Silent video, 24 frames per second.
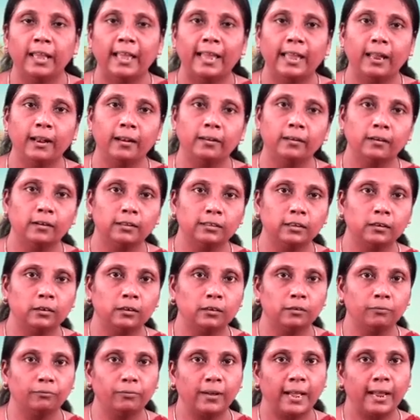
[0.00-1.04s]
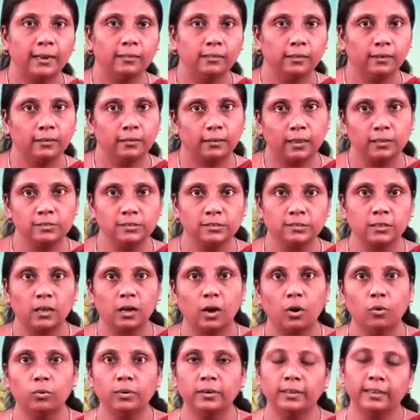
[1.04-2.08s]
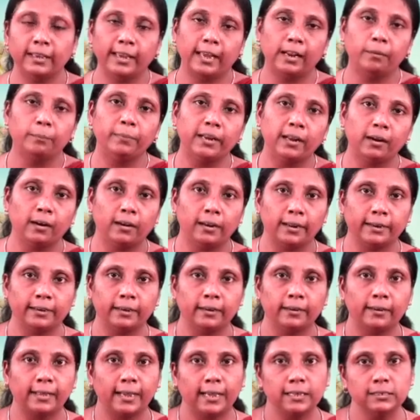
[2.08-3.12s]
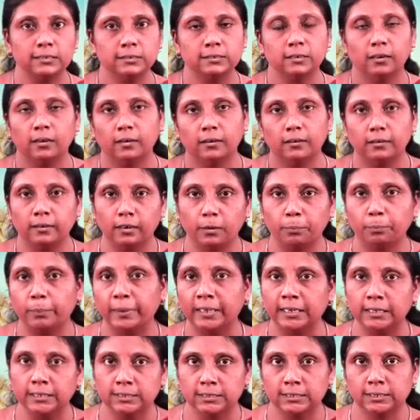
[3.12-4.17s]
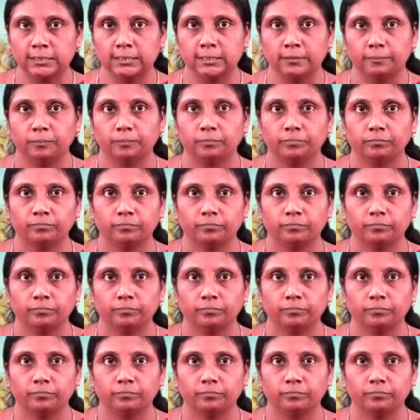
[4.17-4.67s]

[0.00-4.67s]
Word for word: and uh, the fat that runs out can be collected as Drippings.